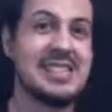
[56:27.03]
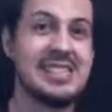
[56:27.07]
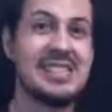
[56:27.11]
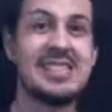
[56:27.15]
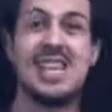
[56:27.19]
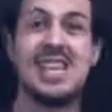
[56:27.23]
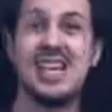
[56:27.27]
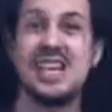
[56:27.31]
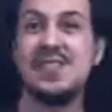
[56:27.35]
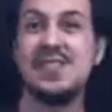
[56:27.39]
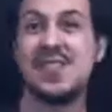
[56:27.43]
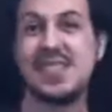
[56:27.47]

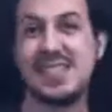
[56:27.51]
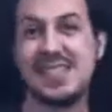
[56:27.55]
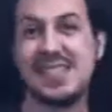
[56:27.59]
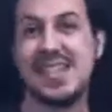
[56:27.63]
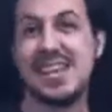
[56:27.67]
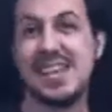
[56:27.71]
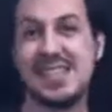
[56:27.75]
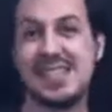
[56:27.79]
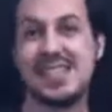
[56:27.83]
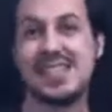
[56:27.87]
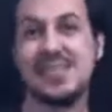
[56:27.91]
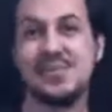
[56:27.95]
save the
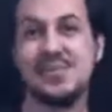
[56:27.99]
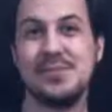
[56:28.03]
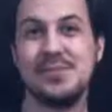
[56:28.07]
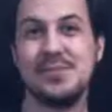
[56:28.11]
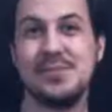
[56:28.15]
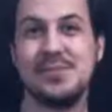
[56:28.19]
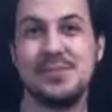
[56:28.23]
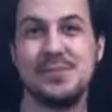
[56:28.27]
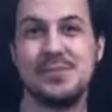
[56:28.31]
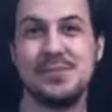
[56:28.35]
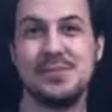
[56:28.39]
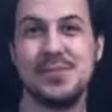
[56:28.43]
sanctum,
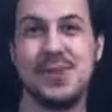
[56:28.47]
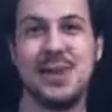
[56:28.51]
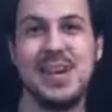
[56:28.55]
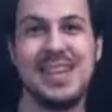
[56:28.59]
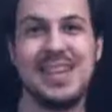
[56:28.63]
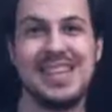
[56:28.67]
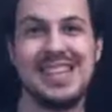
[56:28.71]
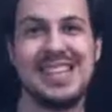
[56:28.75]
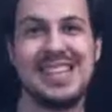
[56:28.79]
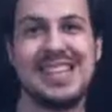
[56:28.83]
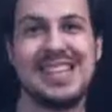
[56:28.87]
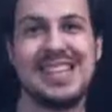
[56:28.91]
but
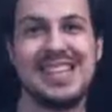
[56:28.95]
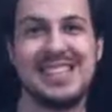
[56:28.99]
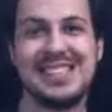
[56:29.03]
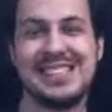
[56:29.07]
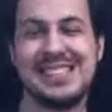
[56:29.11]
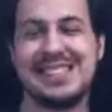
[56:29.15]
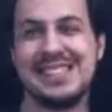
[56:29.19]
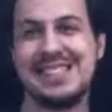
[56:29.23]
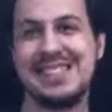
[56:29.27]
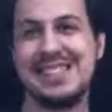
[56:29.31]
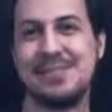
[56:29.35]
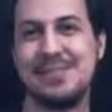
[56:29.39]

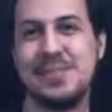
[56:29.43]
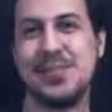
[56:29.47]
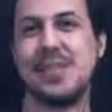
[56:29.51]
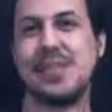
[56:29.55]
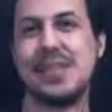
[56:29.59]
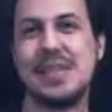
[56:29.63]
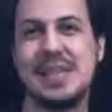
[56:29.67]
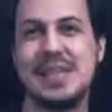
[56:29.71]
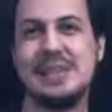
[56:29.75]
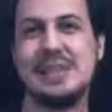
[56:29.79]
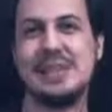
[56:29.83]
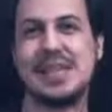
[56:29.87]
it did
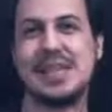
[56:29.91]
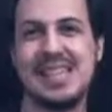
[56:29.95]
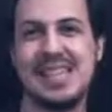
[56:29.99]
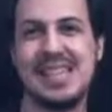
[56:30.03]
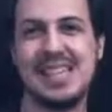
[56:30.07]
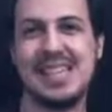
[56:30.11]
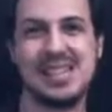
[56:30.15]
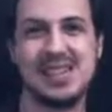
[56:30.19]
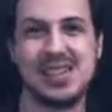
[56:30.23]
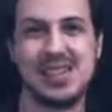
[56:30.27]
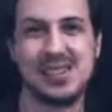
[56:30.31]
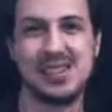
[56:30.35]
put them in
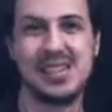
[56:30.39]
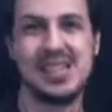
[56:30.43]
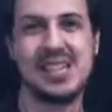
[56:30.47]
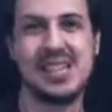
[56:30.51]
danger.